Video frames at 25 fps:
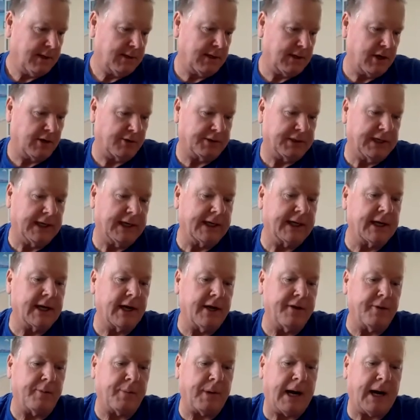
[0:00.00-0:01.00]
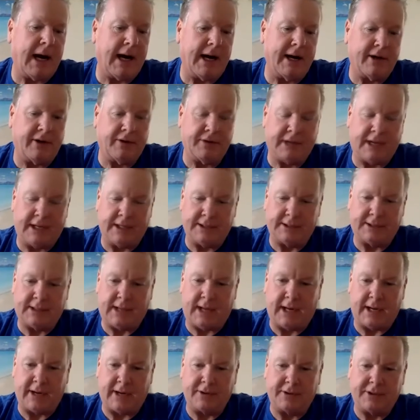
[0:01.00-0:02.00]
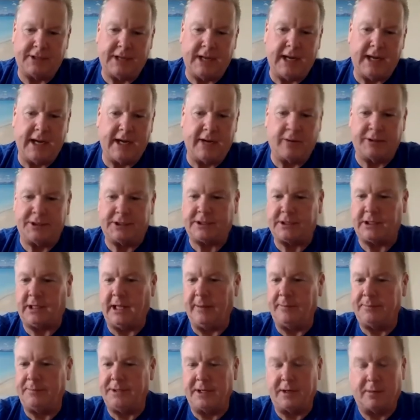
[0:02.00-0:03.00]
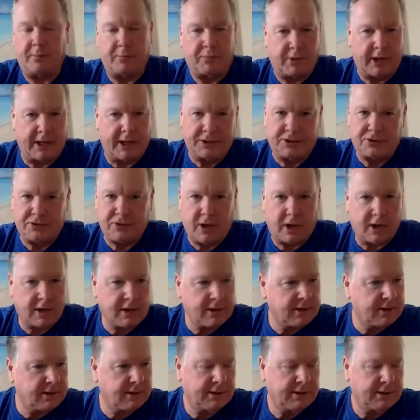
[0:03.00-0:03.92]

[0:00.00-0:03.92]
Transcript: digging on the pile that entire day. We slept in a bread truck.